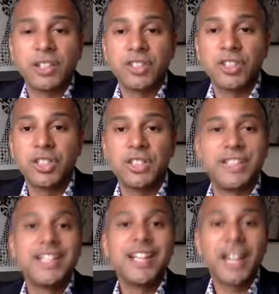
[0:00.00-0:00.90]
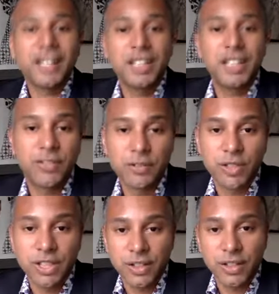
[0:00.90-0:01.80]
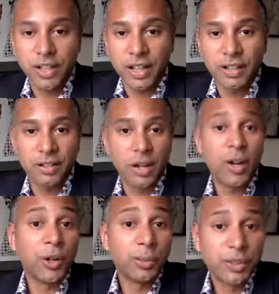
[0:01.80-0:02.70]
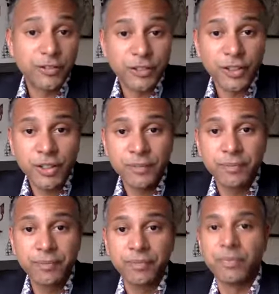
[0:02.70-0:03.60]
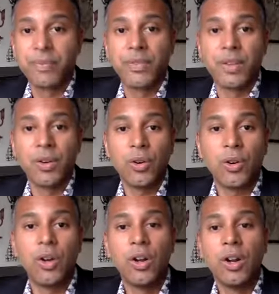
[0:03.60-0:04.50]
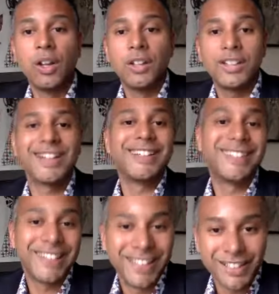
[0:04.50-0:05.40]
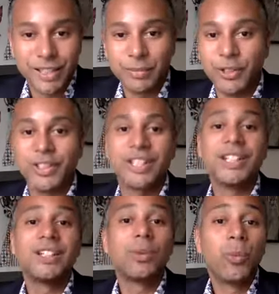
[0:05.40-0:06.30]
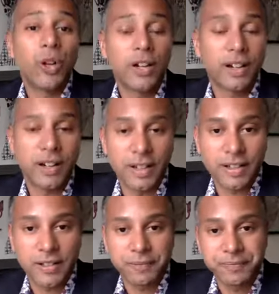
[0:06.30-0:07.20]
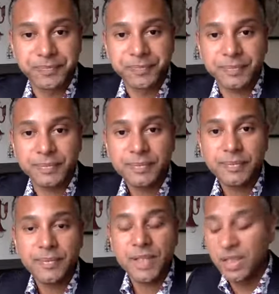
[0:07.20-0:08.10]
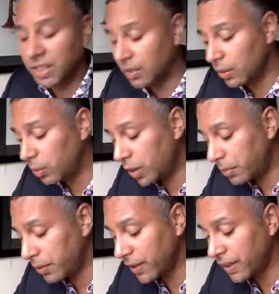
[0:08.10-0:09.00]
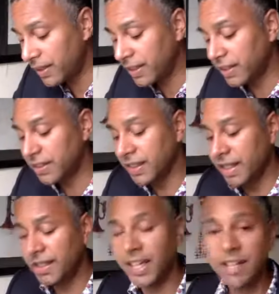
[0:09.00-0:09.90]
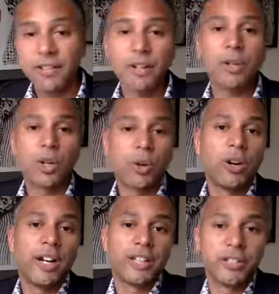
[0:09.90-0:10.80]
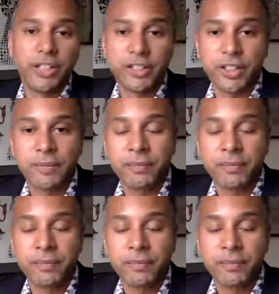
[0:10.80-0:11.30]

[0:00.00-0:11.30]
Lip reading: just did I achieve the result that I hoped for, or did I need to learn some more? Did I need to work harder? So at what point does the hero acquire treasure?